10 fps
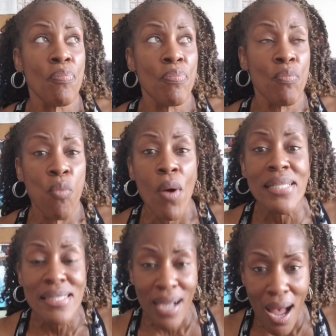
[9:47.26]

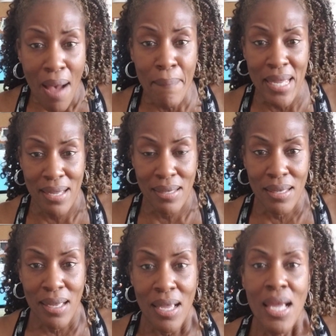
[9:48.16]
what's coming
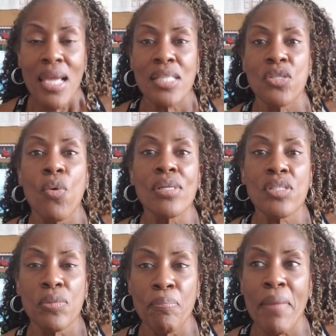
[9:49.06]
is going
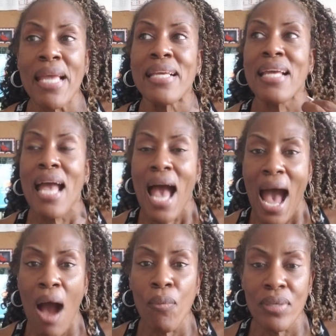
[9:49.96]
to make
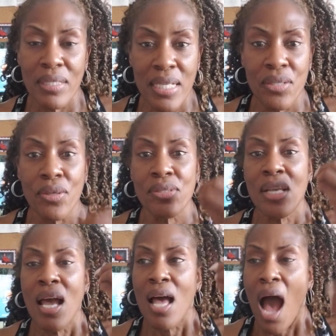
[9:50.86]
our leaders,
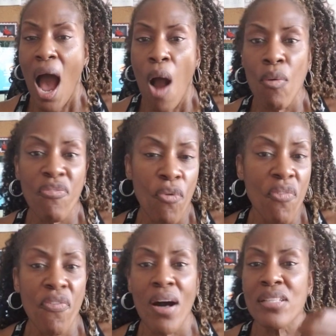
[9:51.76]
our
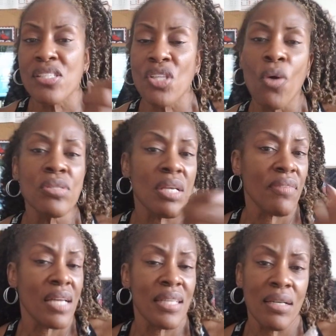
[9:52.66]
forefathers, those
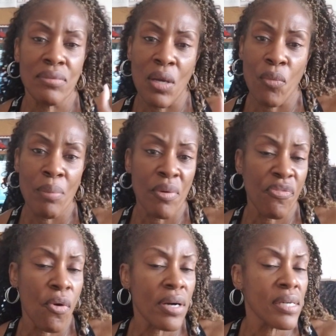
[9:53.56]
that went
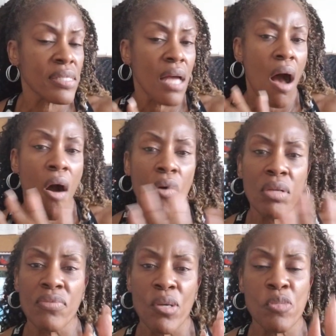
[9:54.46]
before us, all
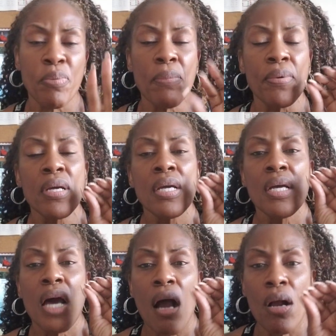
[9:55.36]
of those people
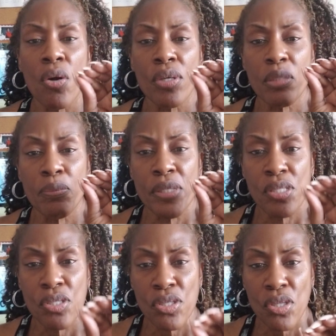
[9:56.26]
are going to be
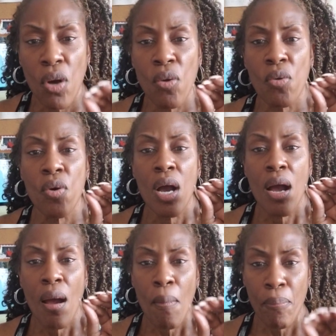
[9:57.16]
so
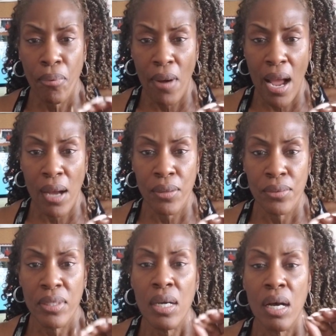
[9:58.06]
proud
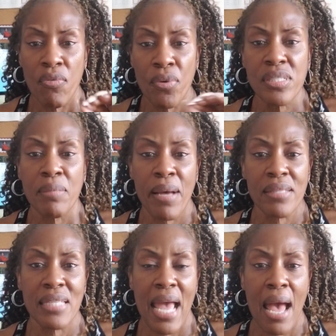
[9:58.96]
of what's
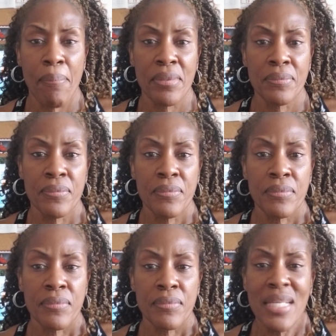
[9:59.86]
about to happen.
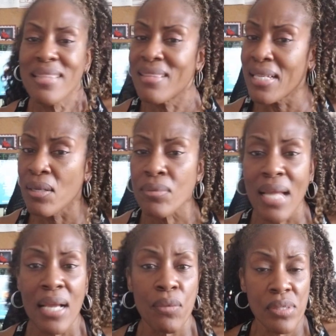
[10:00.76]
They don't
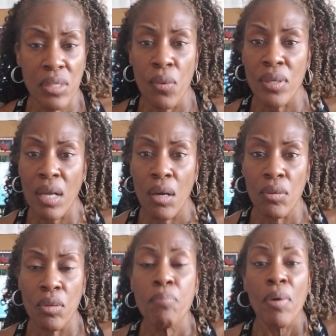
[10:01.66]
like going
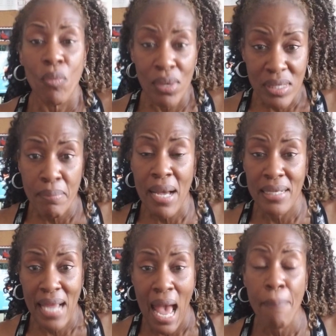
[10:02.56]
on, but what's about
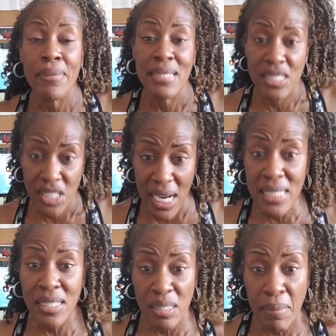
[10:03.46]
to happen, the
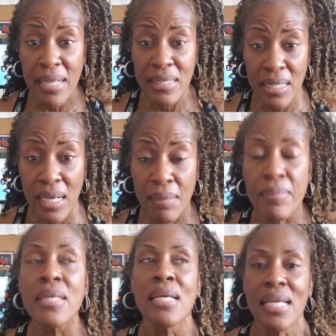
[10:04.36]
change that's about to come,
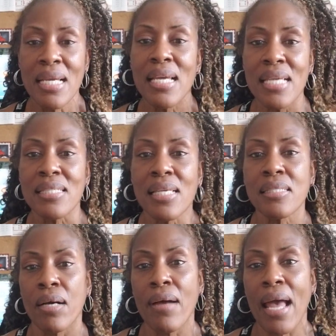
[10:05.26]
it's
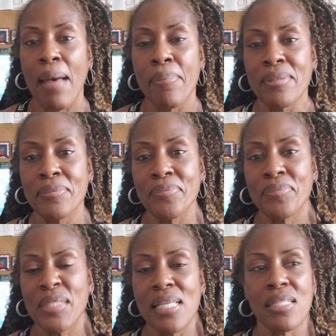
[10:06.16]
gonna happen.
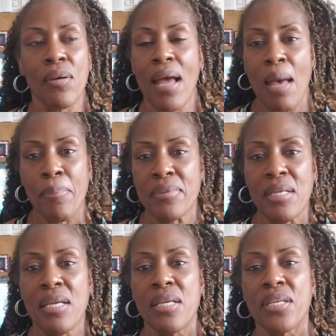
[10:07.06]
It's gonna happen.
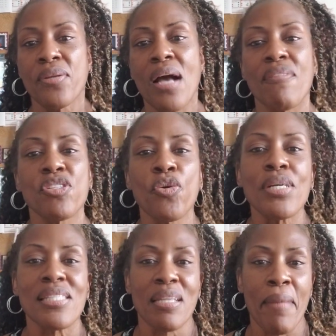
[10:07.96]
You don't have a
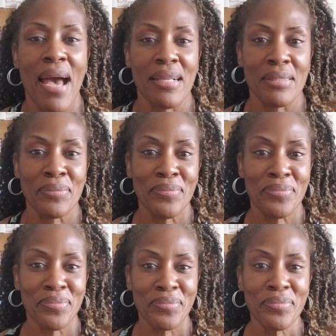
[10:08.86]
choice in the matter.
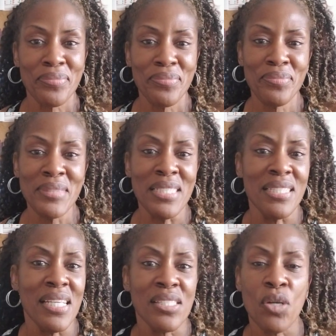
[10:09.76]

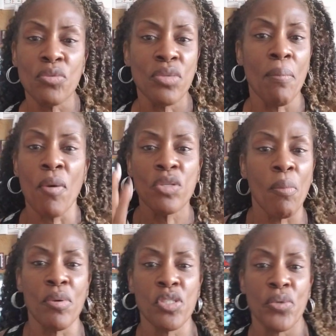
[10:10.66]
There's no
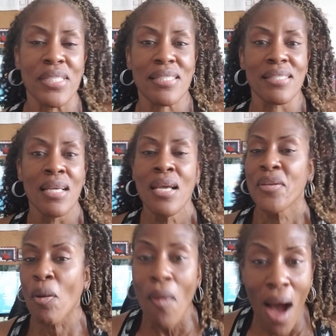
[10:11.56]
more choices,
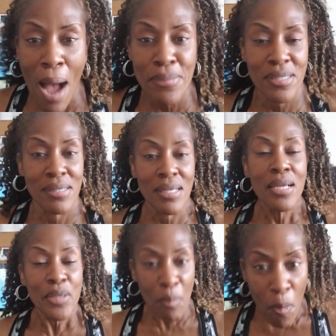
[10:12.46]
no more options,
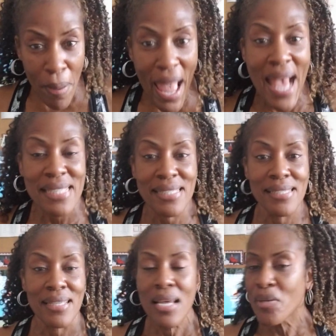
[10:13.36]
no more
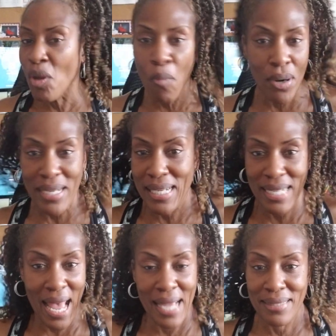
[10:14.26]
passes, no more none of
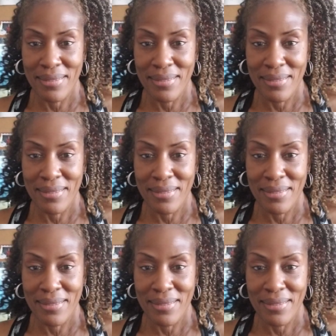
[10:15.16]
that.